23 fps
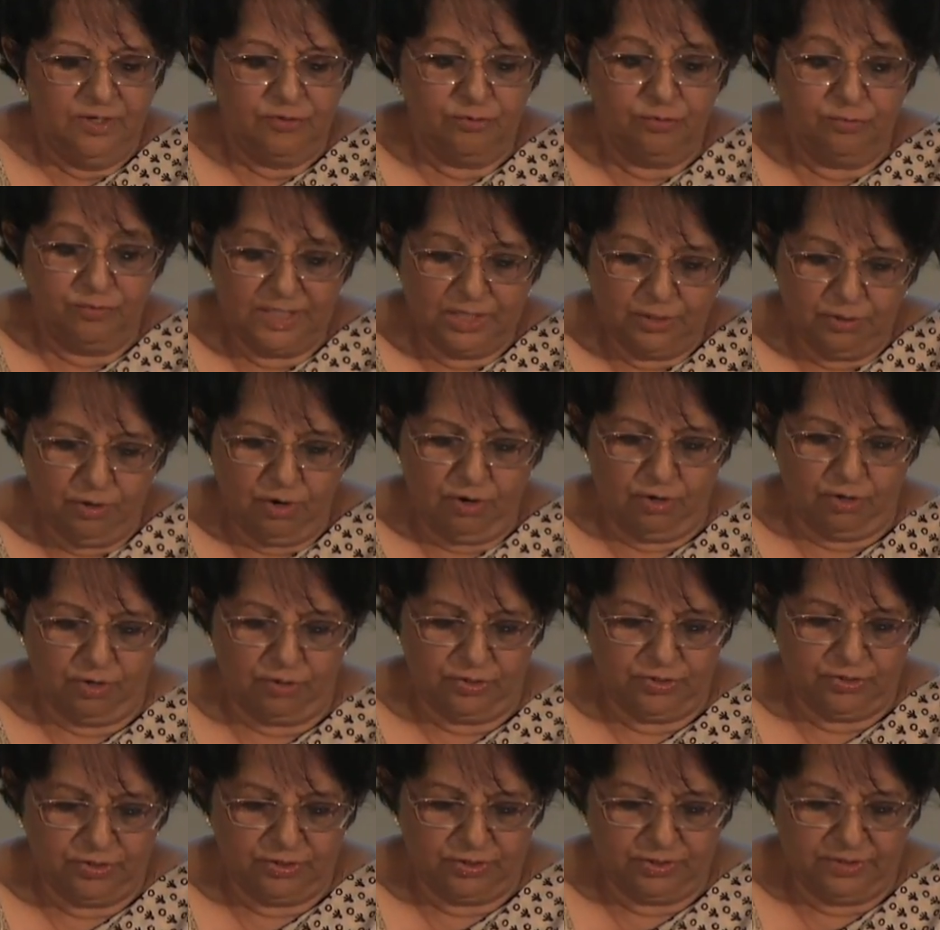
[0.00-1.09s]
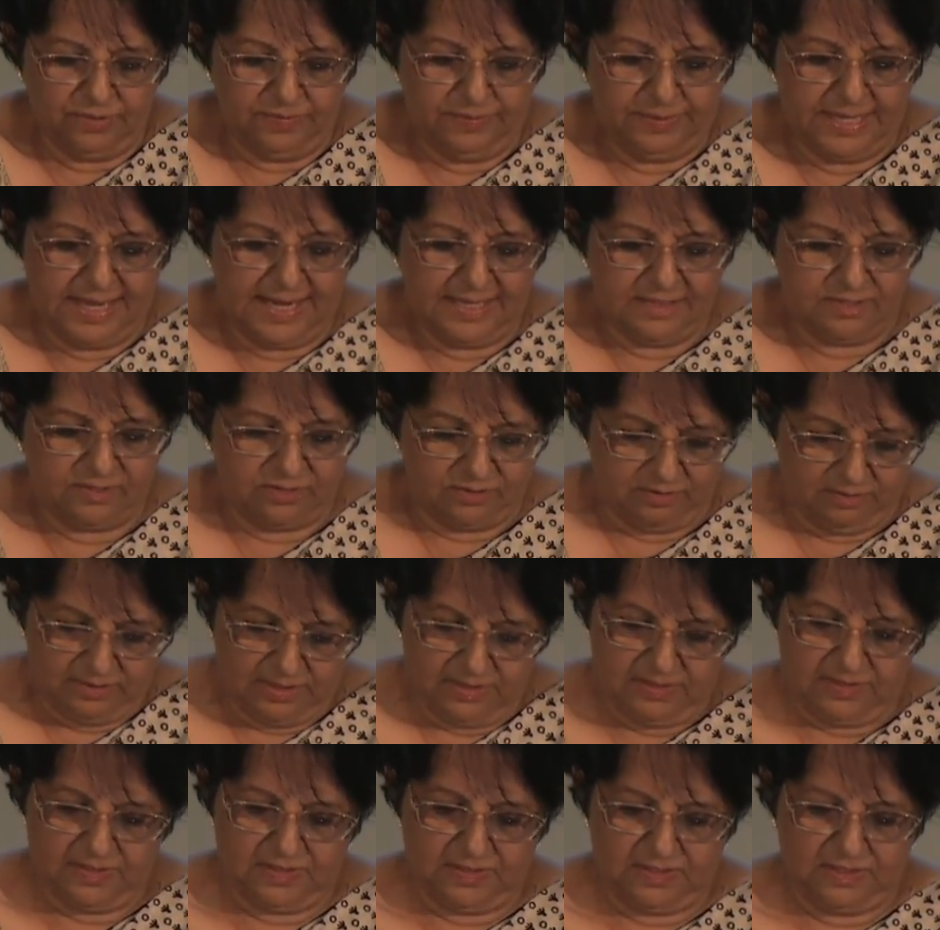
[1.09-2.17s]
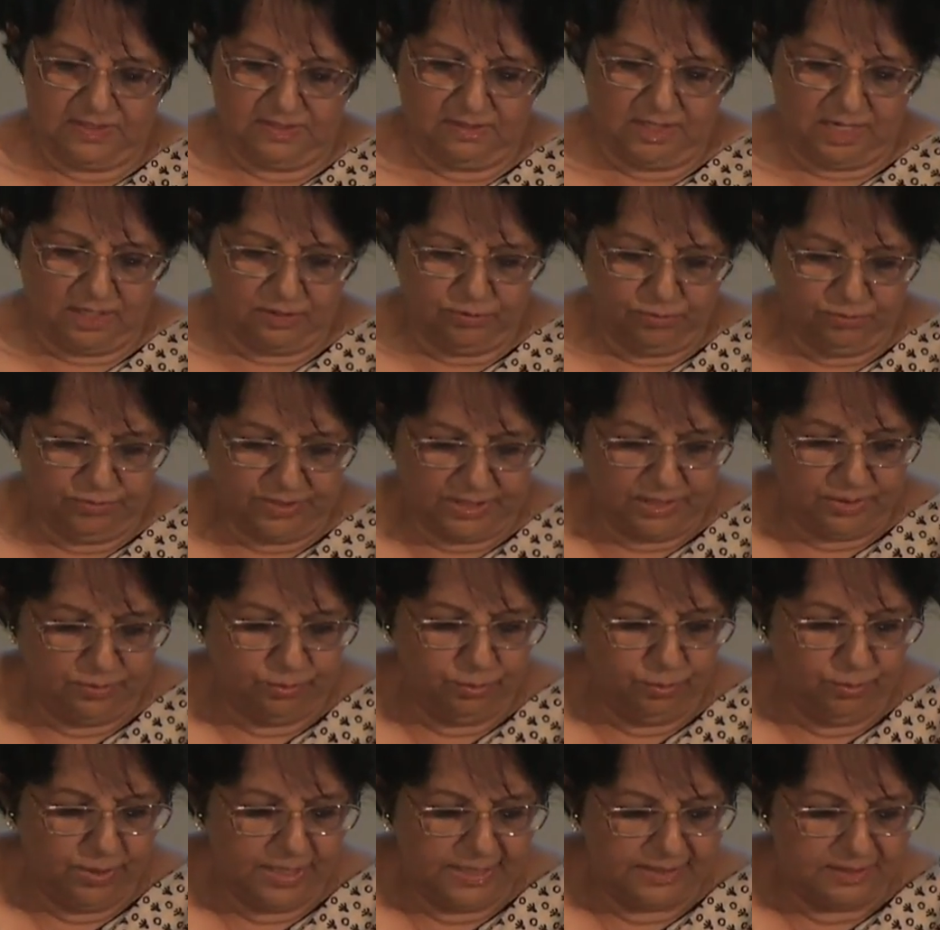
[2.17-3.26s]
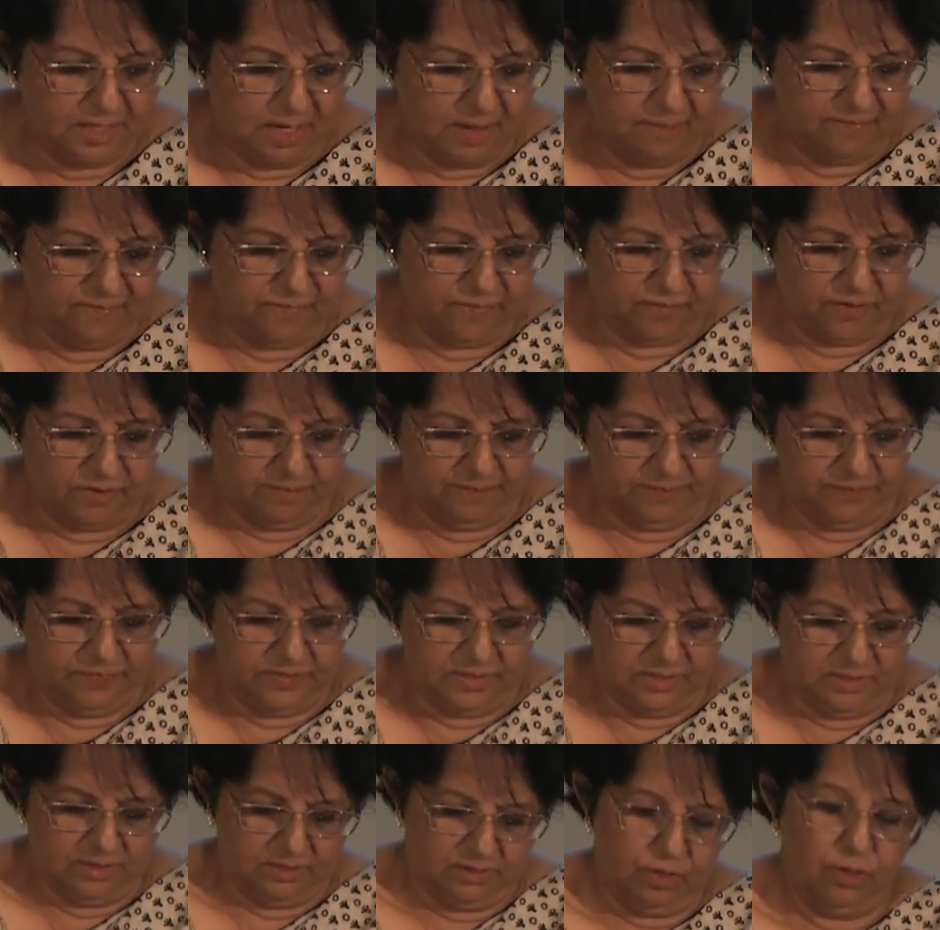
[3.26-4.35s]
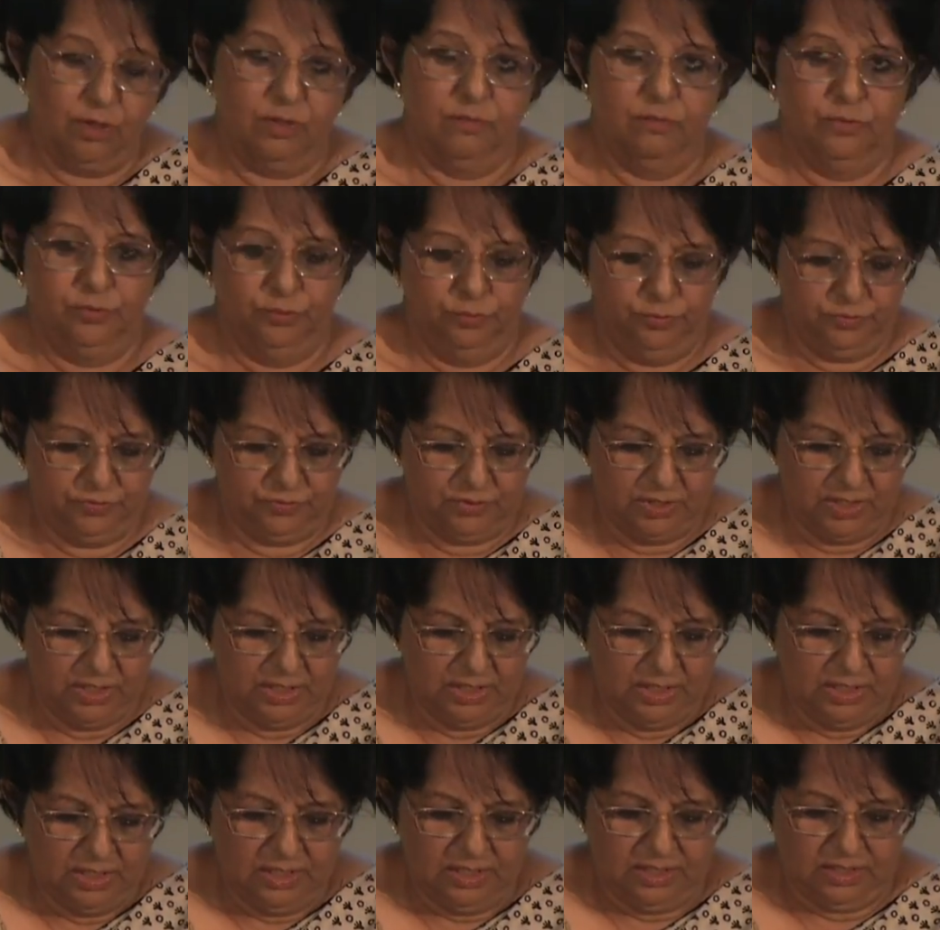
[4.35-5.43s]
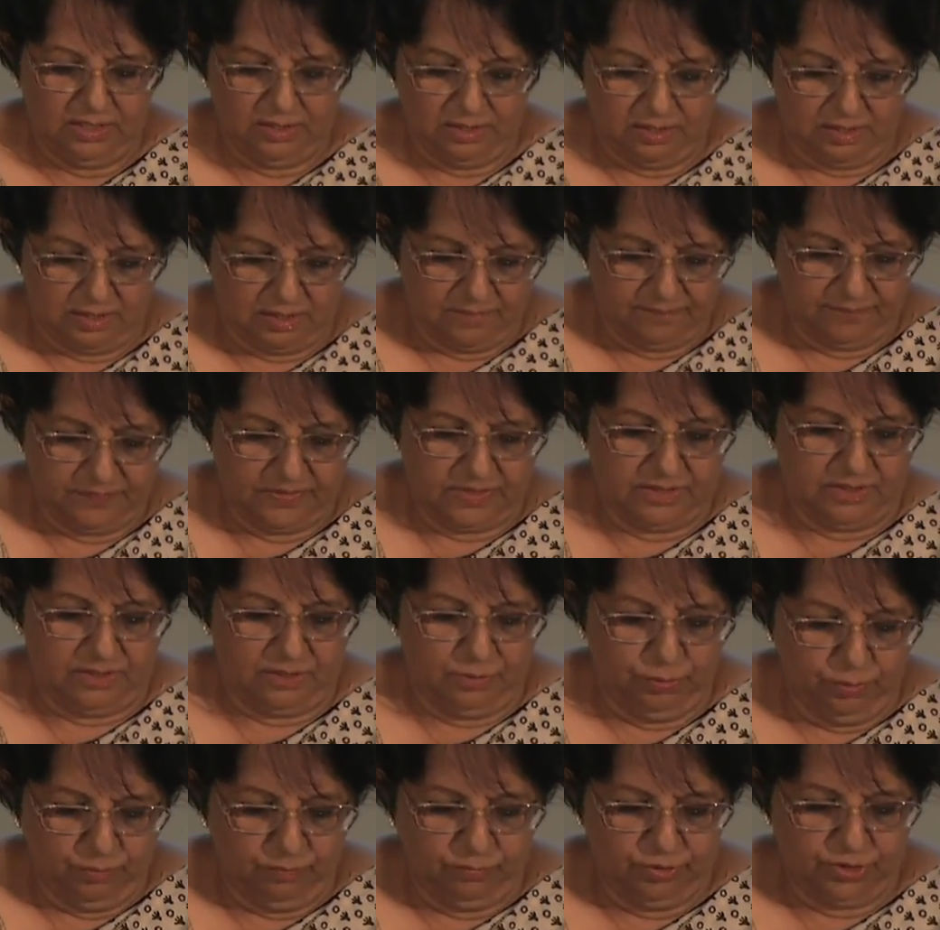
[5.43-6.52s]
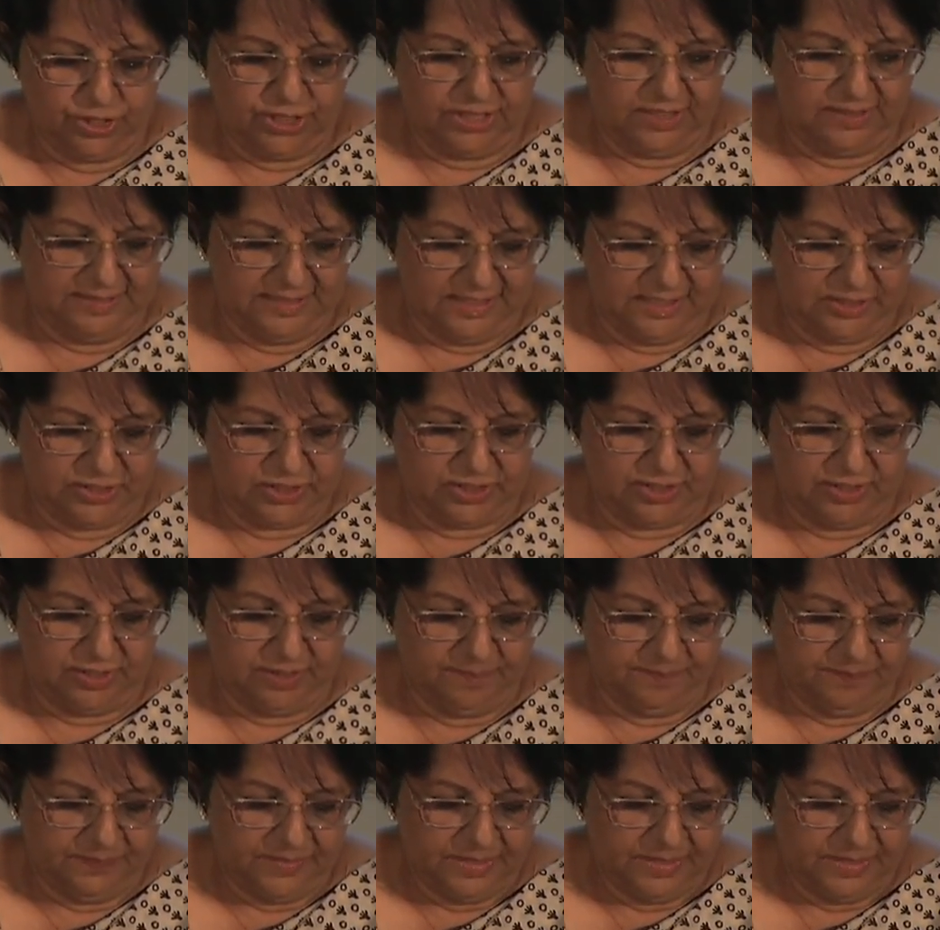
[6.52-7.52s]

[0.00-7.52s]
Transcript: to record that this Nakuda, who had come from uh, Hormuz, uh, uh, Hormuja Desha,